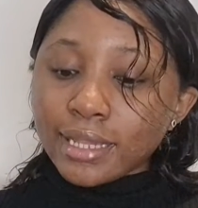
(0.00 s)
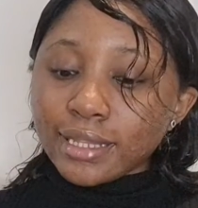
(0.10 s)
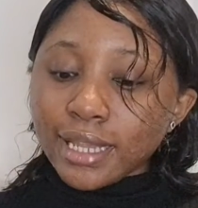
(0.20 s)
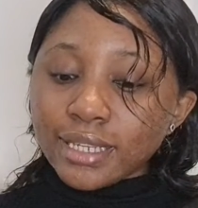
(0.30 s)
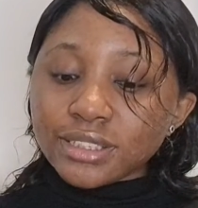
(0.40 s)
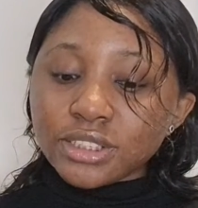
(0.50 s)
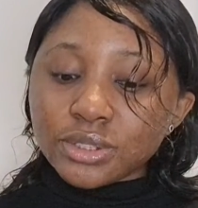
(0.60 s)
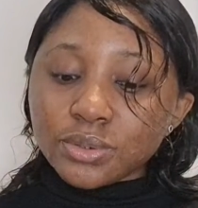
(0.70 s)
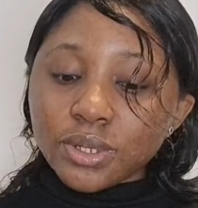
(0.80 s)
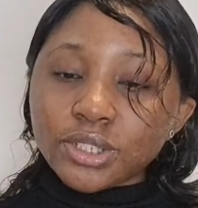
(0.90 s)
Next,
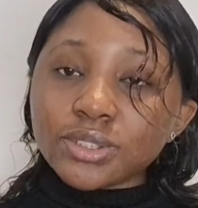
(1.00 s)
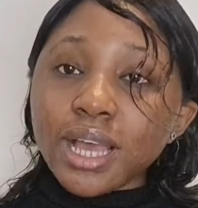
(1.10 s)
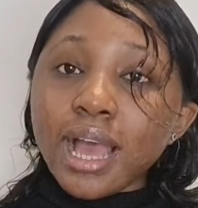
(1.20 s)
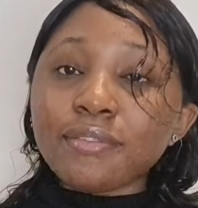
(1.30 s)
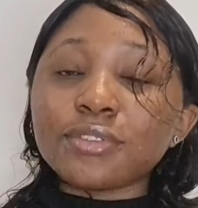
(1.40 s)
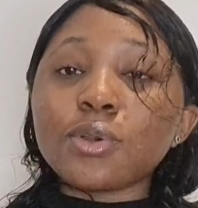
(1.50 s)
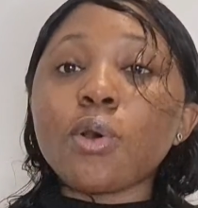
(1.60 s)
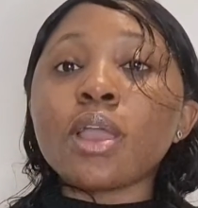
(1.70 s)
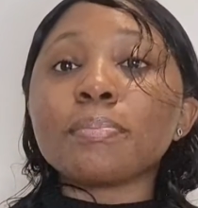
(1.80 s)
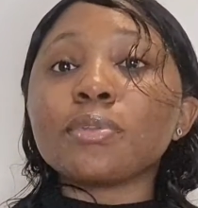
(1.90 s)
you're going to have your
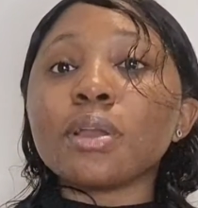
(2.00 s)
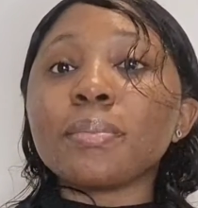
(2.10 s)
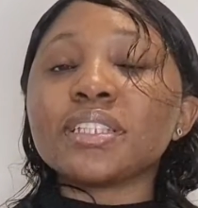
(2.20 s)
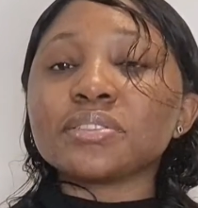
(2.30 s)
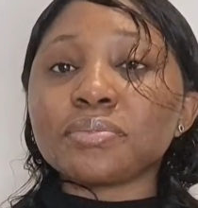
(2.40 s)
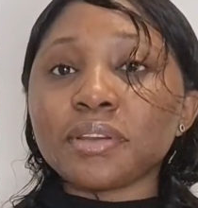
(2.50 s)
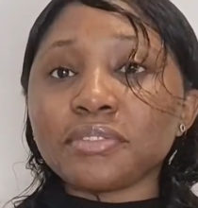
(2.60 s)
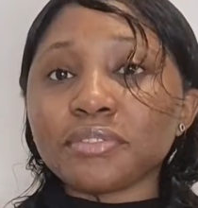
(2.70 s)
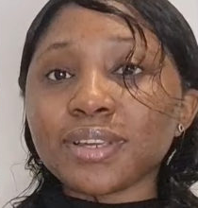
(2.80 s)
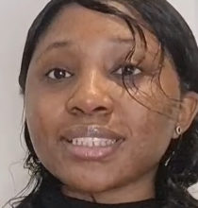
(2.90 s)
employment
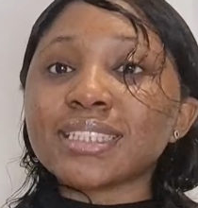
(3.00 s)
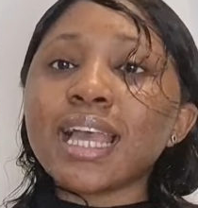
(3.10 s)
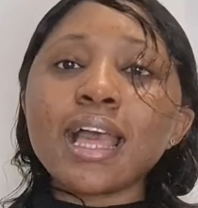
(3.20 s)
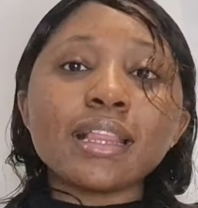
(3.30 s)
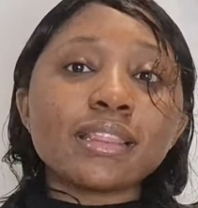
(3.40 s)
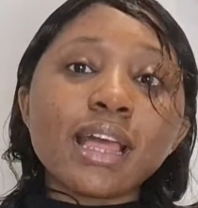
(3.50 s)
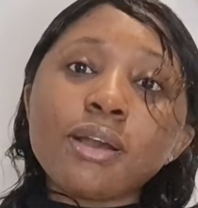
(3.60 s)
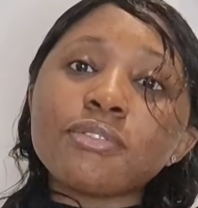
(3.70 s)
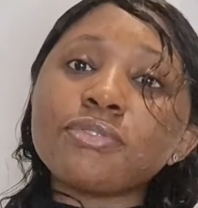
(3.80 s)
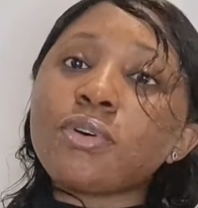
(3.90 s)
reference.
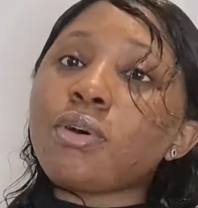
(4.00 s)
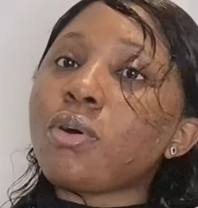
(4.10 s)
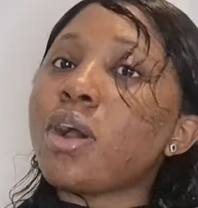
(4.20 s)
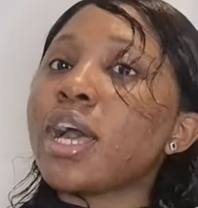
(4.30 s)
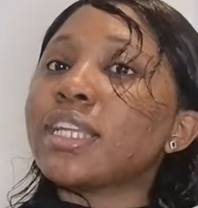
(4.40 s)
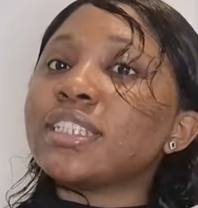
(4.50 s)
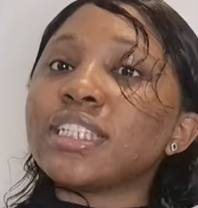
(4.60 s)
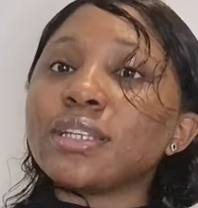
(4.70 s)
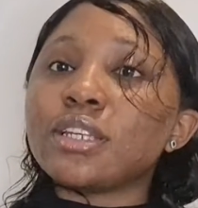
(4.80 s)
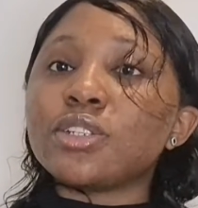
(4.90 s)
Now, for
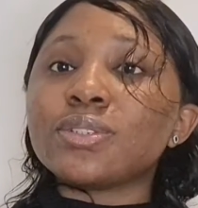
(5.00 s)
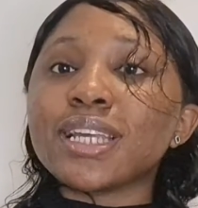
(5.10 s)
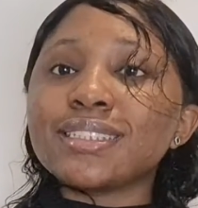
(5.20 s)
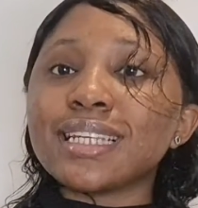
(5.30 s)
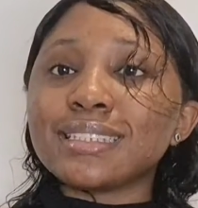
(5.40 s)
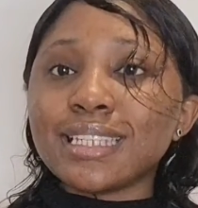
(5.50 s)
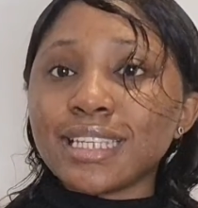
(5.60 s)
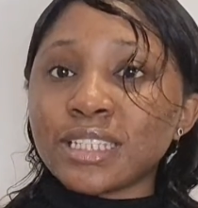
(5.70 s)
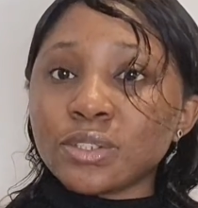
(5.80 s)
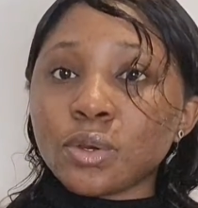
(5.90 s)
the United
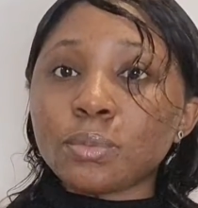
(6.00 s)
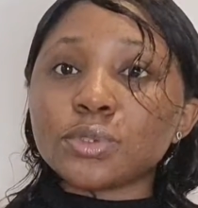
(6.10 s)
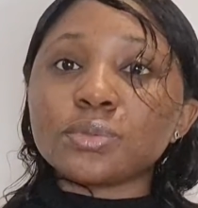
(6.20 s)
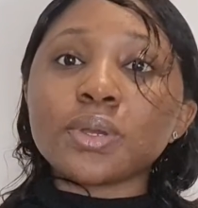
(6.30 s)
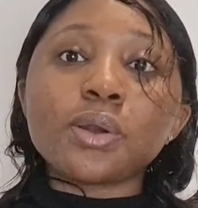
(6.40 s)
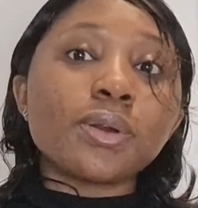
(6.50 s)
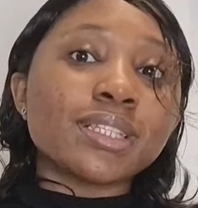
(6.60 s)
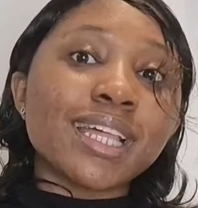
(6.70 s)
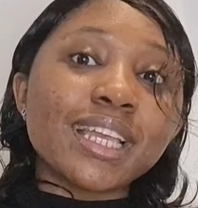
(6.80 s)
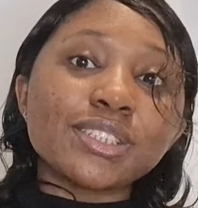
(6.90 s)
Kingdom to
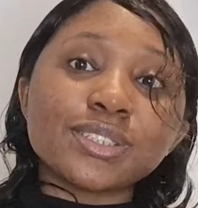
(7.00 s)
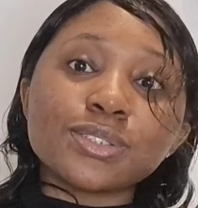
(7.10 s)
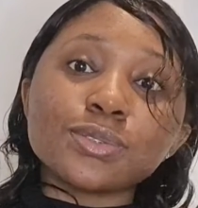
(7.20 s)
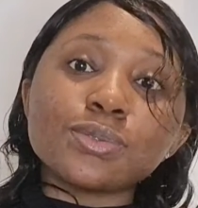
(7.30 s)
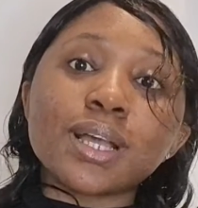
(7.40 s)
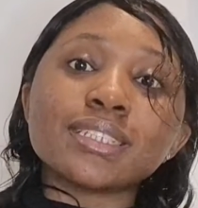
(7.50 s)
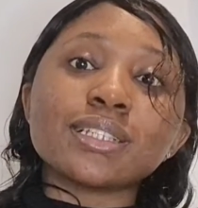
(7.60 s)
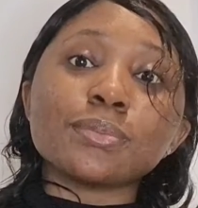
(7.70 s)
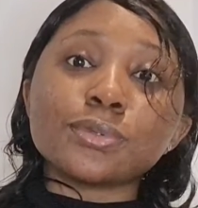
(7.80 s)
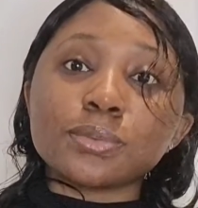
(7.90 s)
recognize you as
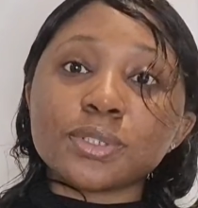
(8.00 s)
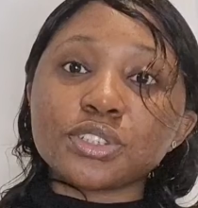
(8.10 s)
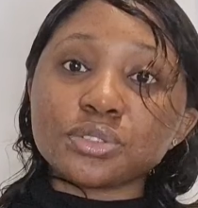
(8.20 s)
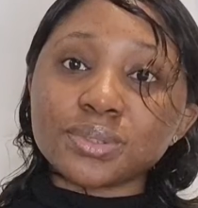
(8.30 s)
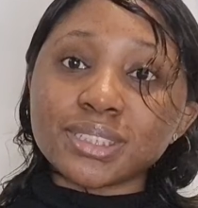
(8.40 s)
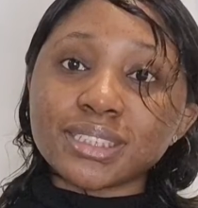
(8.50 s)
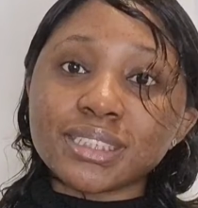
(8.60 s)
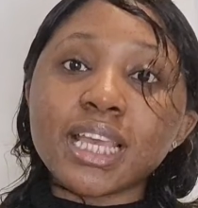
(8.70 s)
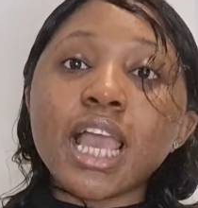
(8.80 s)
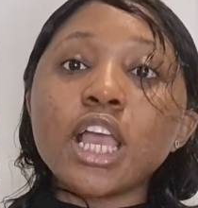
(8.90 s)
an
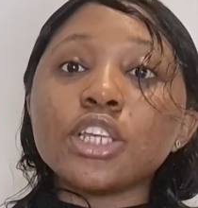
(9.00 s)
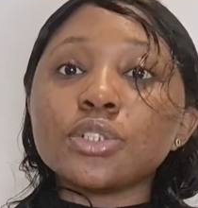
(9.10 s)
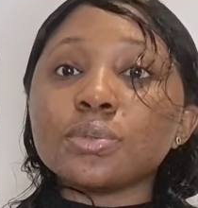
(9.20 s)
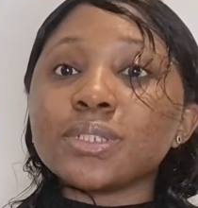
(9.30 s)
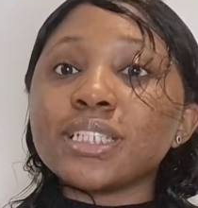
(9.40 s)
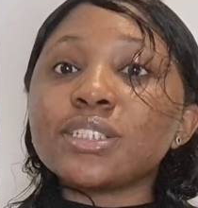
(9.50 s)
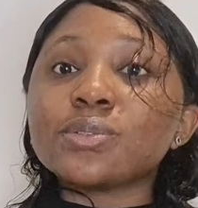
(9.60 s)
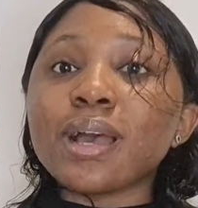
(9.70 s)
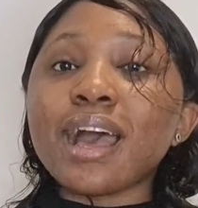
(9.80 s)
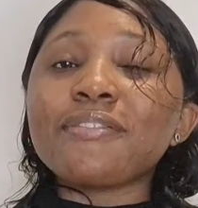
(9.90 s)
optometrist, you will need
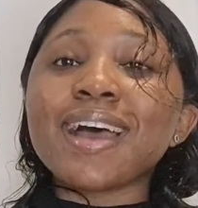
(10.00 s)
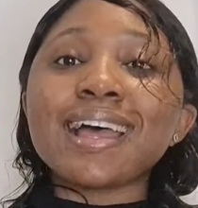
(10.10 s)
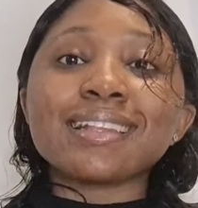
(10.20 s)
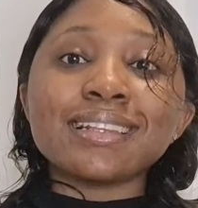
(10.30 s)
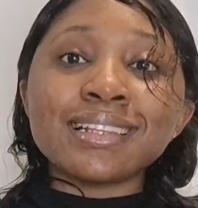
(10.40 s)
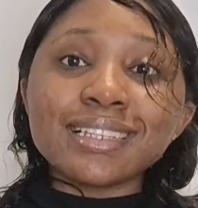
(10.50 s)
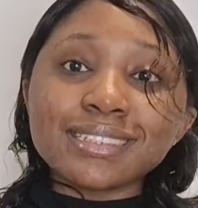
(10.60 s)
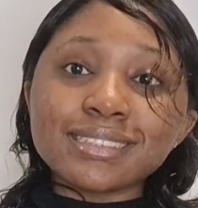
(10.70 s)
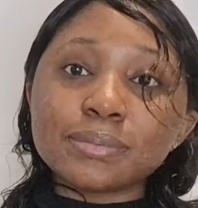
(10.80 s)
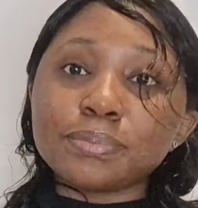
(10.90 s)
to have at
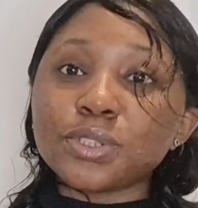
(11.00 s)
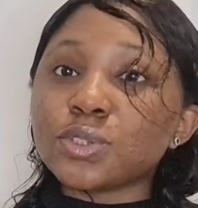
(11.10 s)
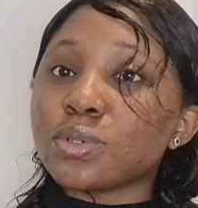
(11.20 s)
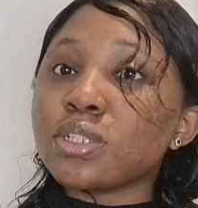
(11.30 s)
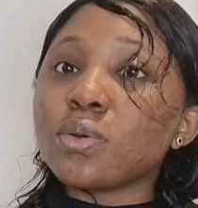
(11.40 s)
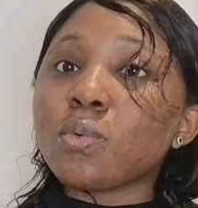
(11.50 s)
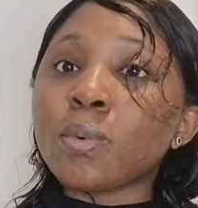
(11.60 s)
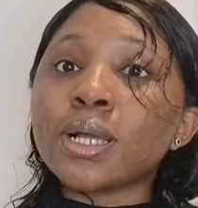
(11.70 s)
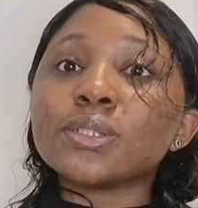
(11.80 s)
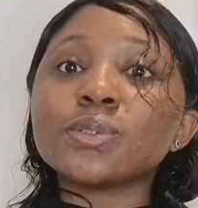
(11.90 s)
least between
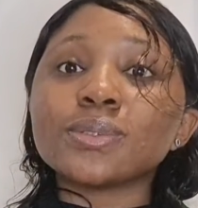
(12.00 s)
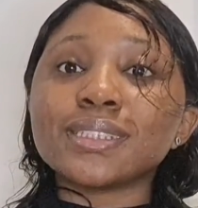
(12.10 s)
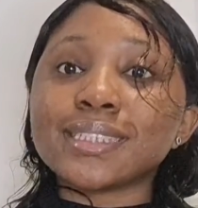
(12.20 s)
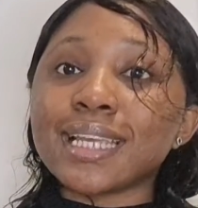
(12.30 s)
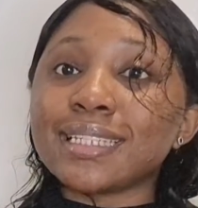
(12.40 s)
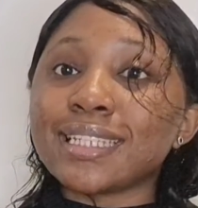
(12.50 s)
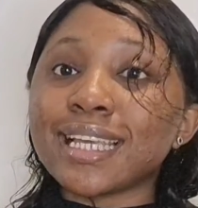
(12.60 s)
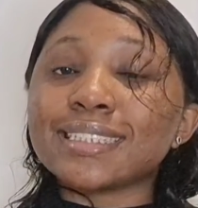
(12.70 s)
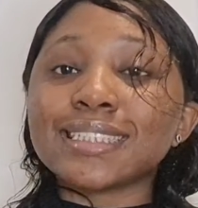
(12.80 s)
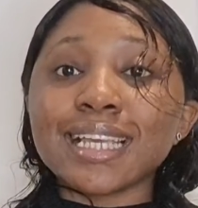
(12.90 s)
1 to 10
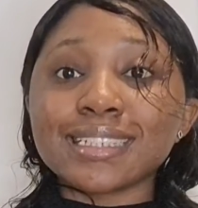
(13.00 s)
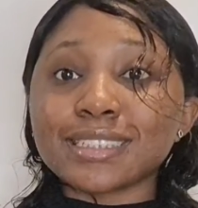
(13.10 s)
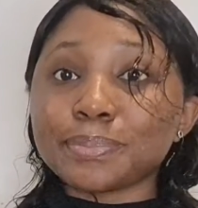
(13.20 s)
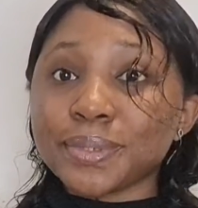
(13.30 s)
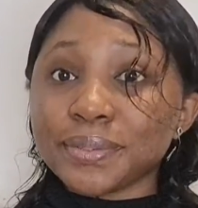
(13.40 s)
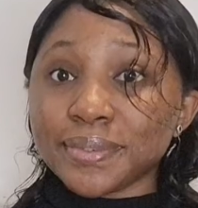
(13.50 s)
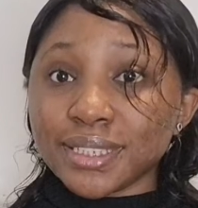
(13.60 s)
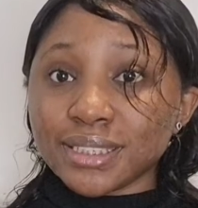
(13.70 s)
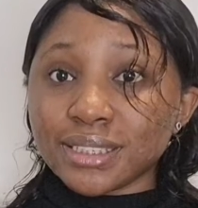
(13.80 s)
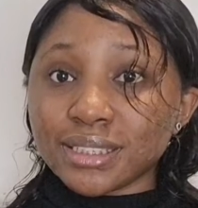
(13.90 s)
years
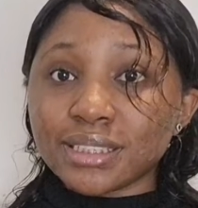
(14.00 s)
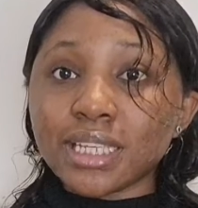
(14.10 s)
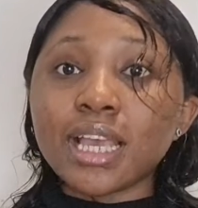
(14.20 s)
experience.